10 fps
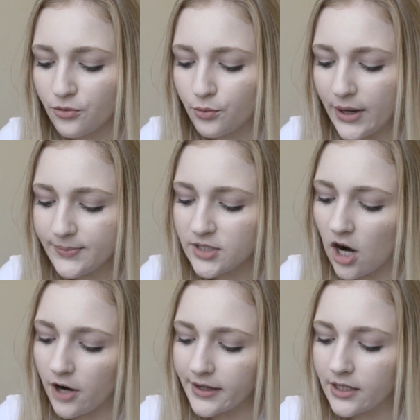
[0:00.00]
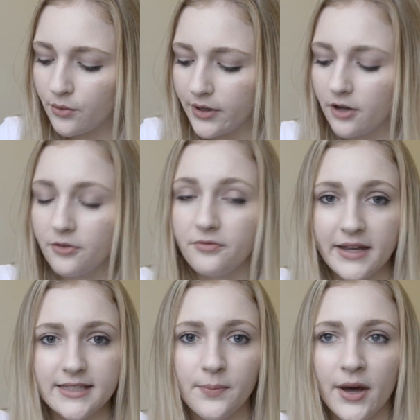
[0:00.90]
Whipped Argan Oil
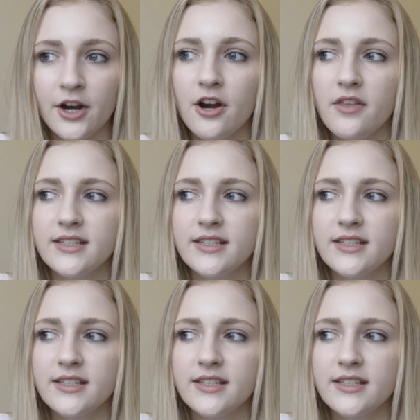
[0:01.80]
Face Butter.